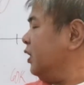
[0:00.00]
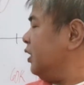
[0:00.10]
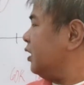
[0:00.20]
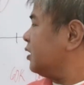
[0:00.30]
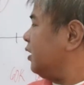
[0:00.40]

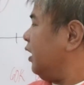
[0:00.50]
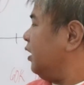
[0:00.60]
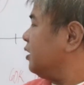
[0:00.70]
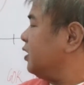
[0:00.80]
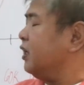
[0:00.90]
That's
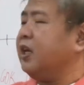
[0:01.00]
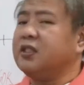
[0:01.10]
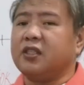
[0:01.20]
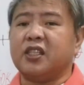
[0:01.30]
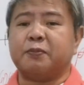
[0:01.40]
10 as
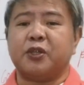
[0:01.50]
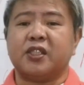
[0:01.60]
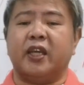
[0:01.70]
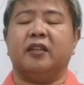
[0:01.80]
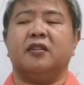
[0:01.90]
against
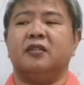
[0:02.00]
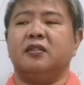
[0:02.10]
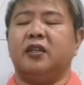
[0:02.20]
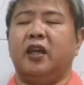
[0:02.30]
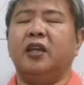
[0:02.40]
6%.
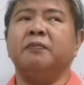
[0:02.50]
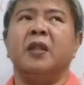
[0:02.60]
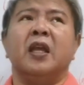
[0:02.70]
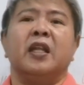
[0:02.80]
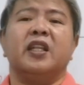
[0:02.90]

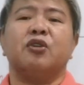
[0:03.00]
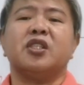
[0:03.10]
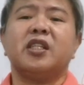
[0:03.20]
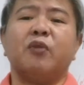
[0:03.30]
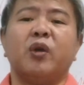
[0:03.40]
Okay? Now,
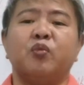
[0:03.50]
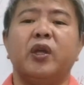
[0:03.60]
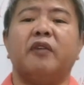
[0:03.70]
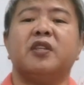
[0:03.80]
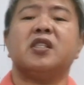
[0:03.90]
just like what we
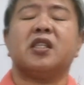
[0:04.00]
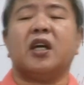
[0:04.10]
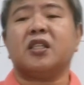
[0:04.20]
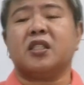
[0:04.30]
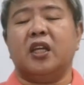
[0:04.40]
have
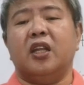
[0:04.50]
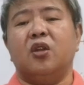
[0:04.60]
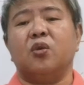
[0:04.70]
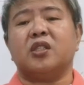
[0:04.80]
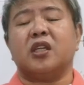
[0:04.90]
discussed in
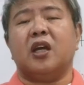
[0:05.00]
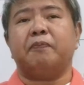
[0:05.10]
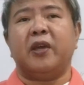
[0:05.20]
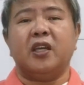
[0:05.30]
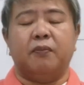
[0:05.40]
notes
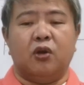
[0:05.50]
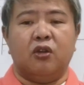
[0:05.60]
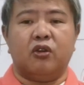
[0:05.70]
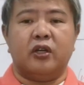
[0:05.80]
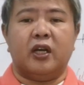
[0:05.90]
payable
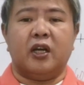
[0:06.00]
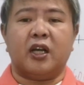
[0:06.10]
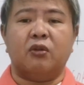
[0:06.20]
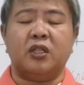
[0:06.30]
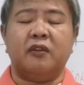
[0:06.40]
or
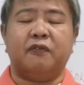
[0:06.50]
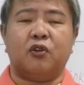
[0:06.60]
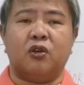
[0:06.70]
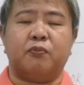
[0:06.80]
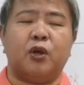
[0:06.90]
accounting
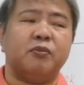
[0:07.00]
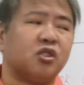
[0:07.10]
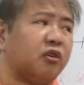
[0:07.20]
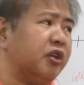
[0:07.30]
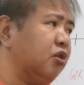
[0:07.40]
for
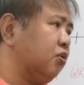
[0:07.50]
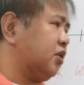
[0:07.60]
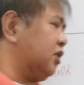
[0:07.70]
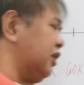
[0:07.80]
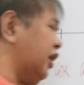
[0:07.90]
promissory
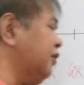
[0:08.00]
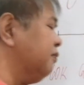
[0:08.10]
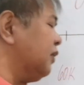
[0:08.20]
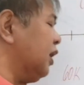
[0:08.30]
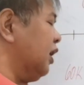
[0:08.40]
notes,
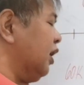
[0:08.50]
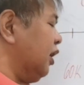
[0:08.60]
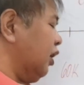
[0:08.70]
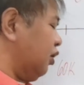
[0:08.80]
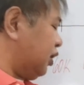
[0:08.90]
okay?
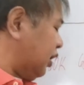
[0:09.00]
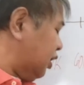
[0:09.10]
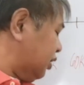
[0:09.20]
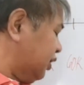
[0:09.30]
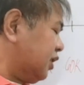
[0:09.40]

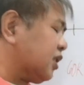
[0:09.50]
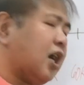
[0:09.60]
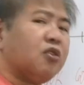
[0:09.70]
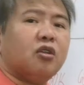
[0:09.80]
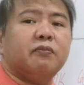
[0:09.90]
The
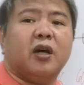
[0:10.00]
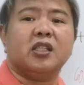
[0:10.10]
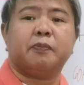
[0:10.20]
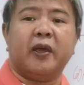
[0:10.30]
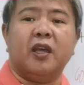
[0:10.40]
discount on
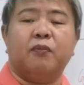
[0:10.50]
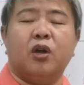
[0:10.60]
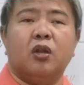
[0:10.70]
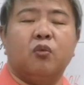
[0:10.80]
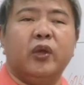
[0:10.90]
bonds
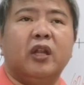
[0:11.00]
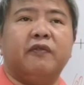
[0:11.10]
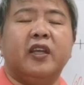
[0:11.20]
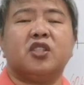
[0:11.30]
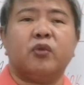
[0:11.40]
payable will
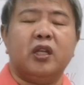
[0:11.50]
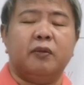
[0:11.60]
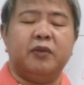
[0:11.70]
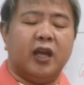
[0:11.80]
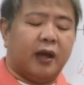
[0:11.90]
eventually
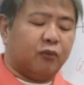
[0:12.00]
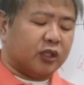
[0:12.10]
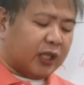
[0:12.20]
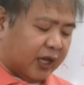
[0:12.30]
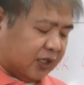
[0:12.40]
be
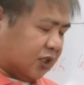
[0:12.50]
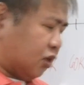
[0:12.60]
amortized.